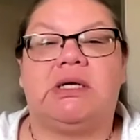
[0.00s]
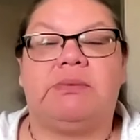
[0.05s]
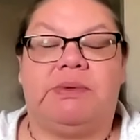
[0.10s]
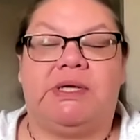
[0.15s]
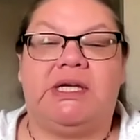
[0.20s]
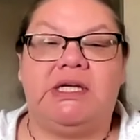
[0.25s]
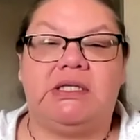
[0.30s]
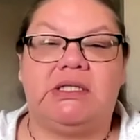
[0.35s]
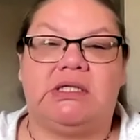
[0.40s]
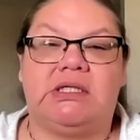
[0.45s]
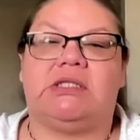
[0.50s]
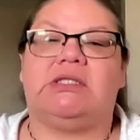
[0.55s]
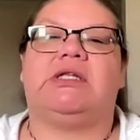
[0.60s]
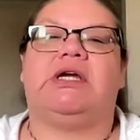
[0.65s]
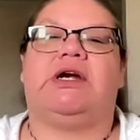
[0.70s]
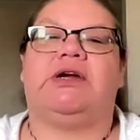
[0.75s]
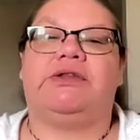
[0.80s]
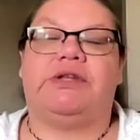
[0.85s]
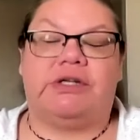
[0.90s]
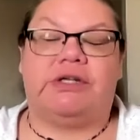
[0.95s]
pieces
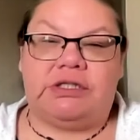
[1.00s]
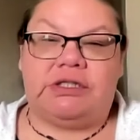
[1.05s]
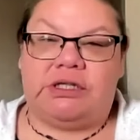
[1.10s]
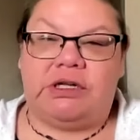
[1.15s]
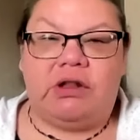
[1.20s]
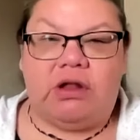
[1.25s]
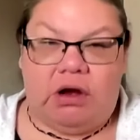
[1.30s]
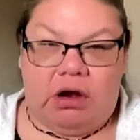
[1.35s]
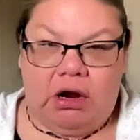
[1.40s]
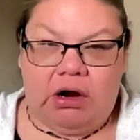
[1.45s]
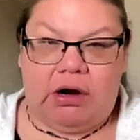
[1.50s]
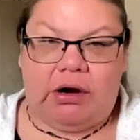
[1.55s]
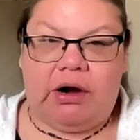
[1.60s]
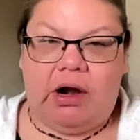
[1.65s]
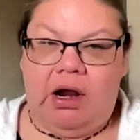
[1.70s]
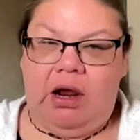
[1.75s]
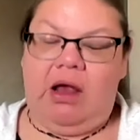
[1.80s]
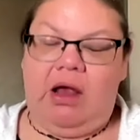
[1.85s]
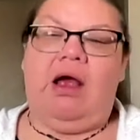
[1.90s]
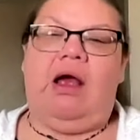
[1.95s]
there. There still are.
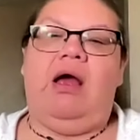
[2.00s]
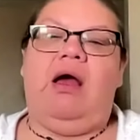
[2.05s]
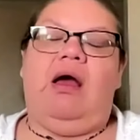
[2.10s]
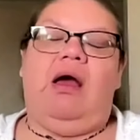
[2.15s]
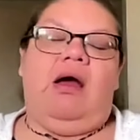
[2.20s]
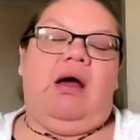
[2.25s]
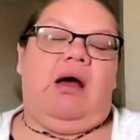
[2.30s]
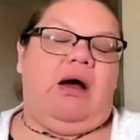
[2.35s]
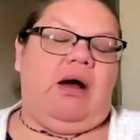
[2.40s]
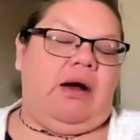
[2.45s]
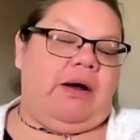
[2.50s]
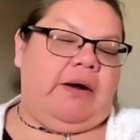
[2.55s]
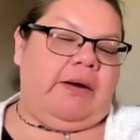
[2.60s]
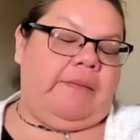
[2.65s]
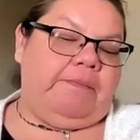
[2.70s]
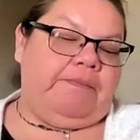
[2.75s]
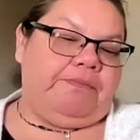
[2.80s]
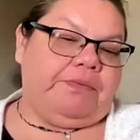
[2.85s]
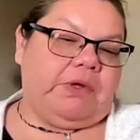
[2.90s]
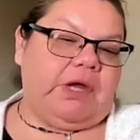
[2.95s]

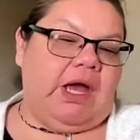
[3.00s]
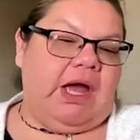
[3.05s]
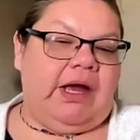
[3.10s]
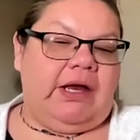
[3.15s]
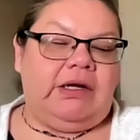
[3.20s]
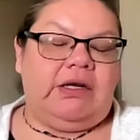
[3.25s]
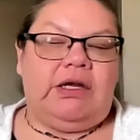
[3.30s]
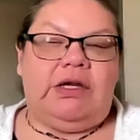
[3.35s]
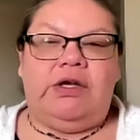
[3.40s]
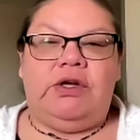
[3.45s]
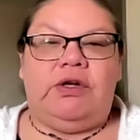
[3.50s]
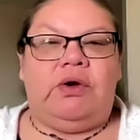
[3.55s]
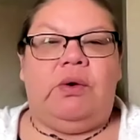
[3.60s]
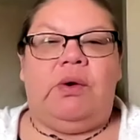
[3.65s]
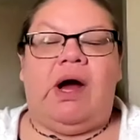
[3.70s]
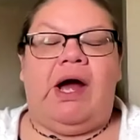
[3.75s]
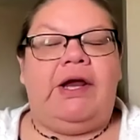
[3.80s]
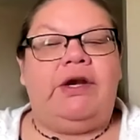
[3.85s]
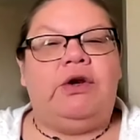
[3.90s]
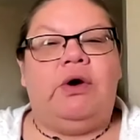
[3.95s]
Um, and, you
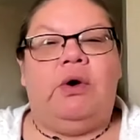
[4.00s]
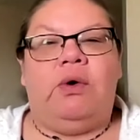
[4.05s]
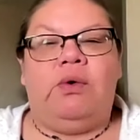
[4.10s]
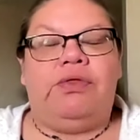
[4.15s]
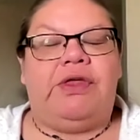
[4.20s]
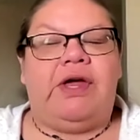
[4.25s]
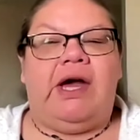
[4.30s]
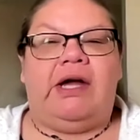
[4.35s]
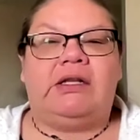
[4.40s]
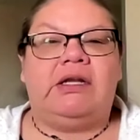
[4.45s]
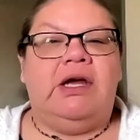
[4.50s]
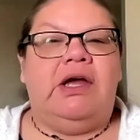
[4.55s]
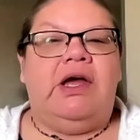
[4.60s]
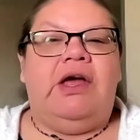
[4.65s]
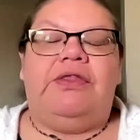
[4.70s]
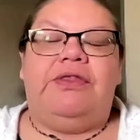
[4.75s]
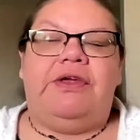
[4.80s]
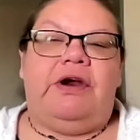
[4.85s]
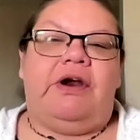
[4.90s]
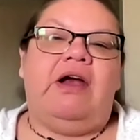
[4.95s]
know, I know that
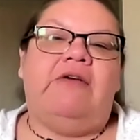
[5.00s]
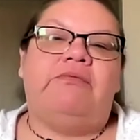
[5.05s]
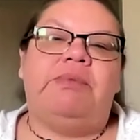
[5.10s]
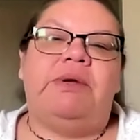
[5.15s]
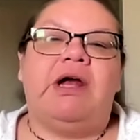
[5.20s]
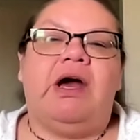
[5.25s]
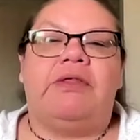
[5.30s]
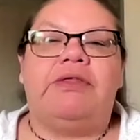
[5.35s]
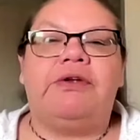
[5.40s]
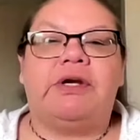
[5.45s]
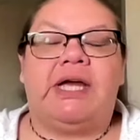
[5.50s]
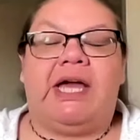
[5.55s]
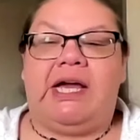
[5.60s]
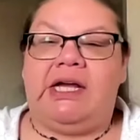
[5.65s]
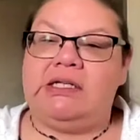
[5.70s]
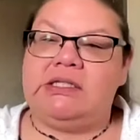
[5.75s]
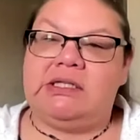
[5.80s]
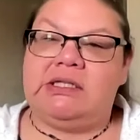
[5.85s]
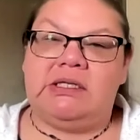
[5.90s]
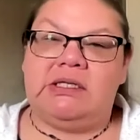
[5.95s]
there have been other
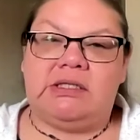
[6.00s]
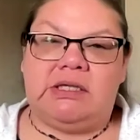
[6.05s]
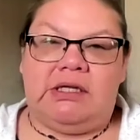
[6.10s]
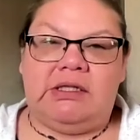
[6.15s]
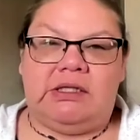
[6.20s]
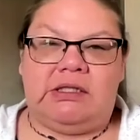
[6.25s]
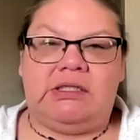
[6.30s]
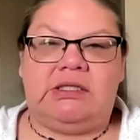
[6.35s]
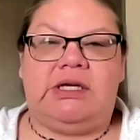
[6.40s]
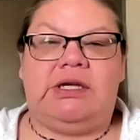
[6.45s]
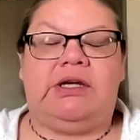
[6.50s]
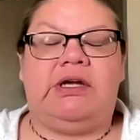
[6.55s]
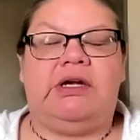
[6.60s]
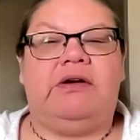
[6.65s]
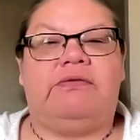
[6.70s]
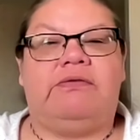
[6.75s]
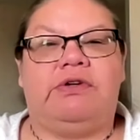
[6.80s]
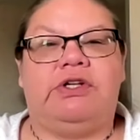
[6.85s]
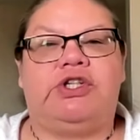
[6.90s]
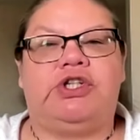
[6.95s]
cases in the city
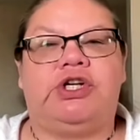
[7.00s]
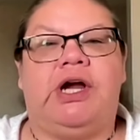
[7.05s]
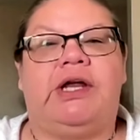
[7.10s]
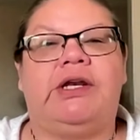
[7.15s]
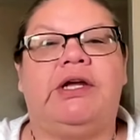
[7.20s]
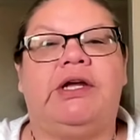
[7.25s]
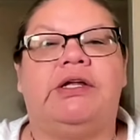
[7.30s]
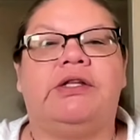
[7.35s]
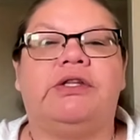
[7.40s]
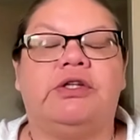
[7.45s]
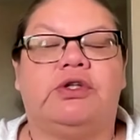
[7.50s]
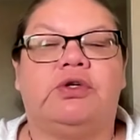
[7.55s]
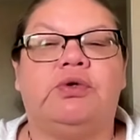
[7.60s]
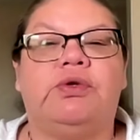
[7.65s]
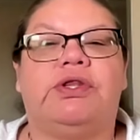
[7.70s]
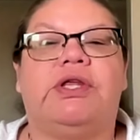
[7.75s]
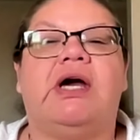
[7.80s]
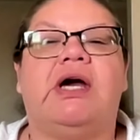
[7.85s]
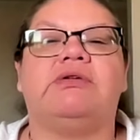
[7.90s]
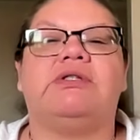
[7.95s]
of Regina in the
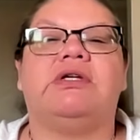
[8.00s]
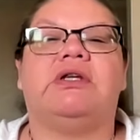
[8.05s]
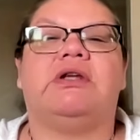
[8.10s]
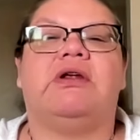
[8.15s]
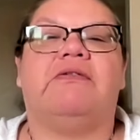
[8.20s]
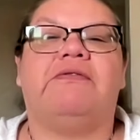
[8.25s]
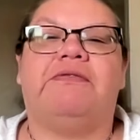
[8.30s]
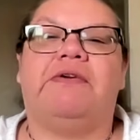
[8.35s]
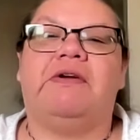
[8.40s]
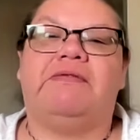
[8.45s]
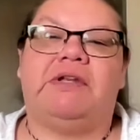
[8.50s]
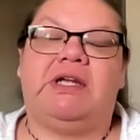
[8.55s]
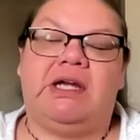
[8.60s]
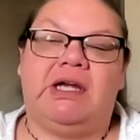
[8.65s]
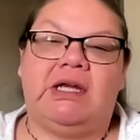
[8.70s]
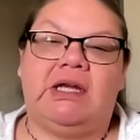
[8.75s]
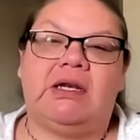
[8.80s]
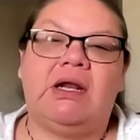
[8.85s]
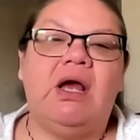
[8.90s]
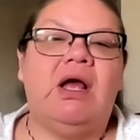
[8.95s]

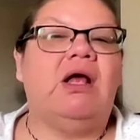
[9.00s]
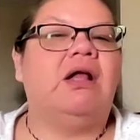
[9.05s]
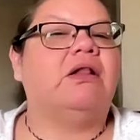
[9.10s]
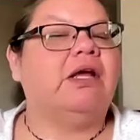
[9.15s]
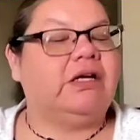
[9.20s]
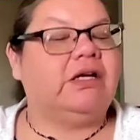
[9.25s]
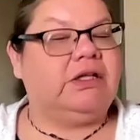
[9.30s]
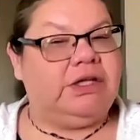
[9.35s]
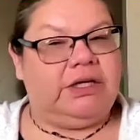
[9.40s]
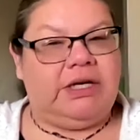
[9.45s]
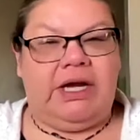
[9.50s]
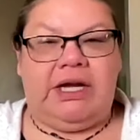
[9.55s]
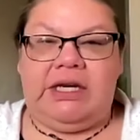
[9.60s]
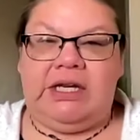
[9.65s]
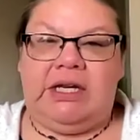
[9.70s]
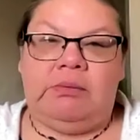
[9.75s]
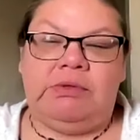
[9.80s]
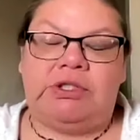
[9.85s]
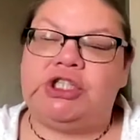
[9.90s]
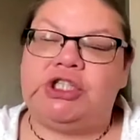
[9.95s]
2015, like the
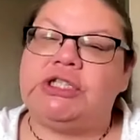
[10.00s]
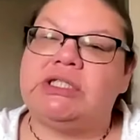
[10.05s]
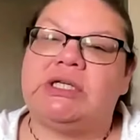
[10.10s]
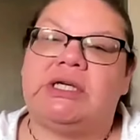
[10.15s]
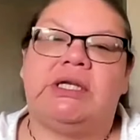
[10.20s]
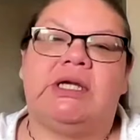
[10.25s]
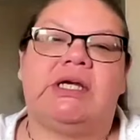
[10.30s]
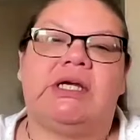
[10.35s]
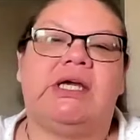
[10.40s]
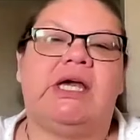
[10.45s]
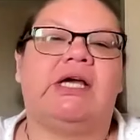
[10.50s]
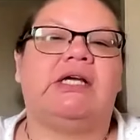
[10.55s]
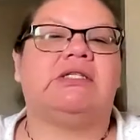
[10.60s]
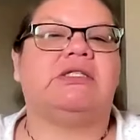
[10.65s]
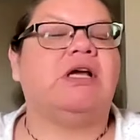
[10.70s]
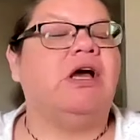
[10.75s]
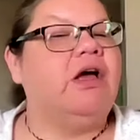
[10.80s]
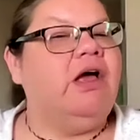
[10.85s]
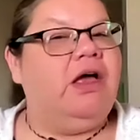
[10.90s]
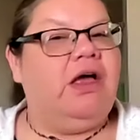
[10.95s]
Nadine Machiskinic case.